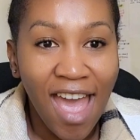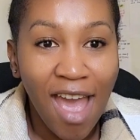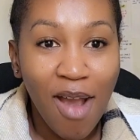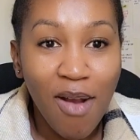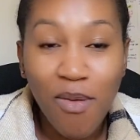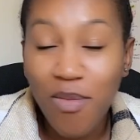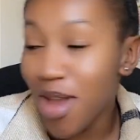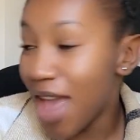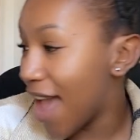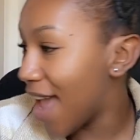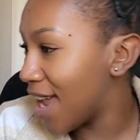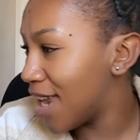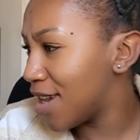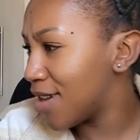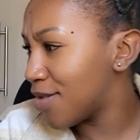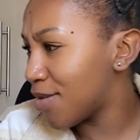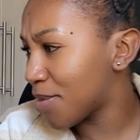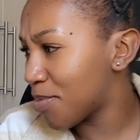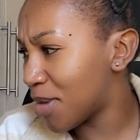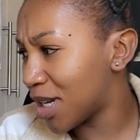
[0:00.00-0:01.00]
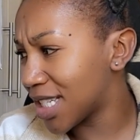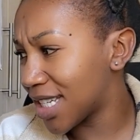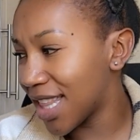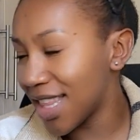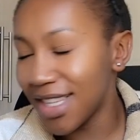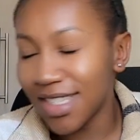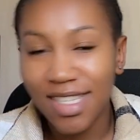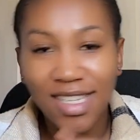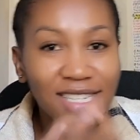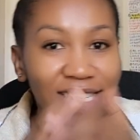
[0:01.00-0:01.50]
We are in, what month
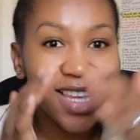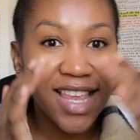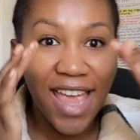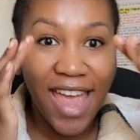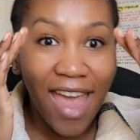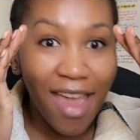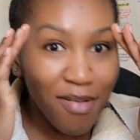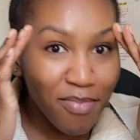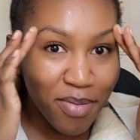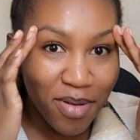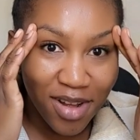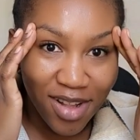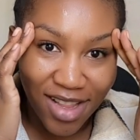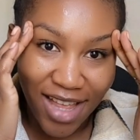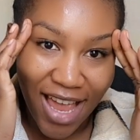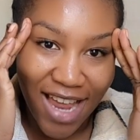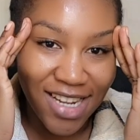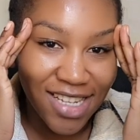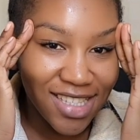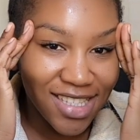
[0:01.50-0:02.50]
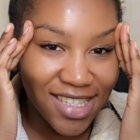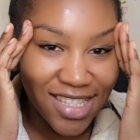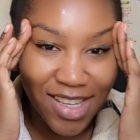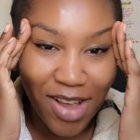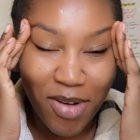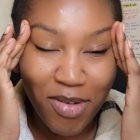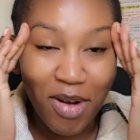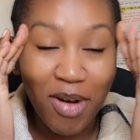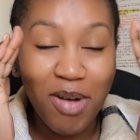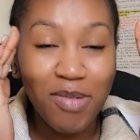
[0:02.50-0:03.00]
is this? April, and
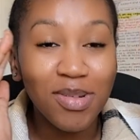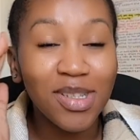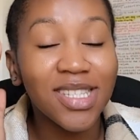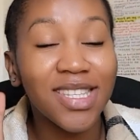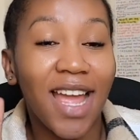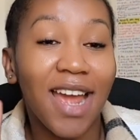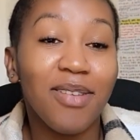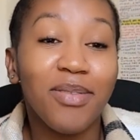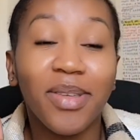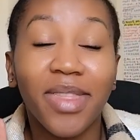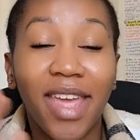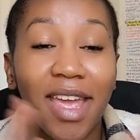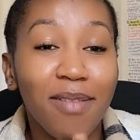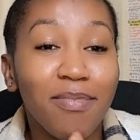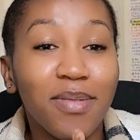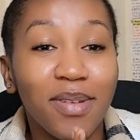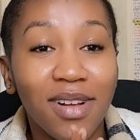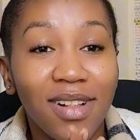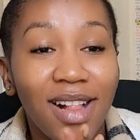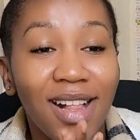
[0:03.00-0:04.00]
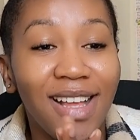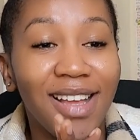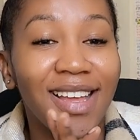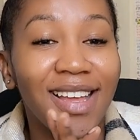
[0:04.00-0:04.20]
we're almost done with April.